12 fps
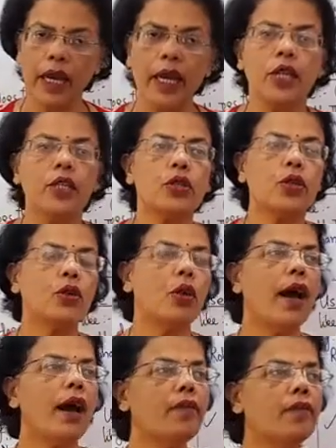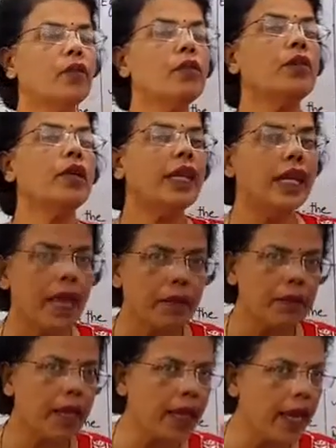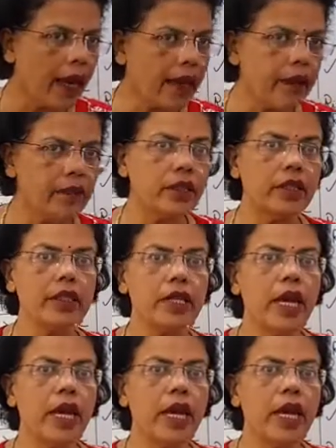So you have to name the characters.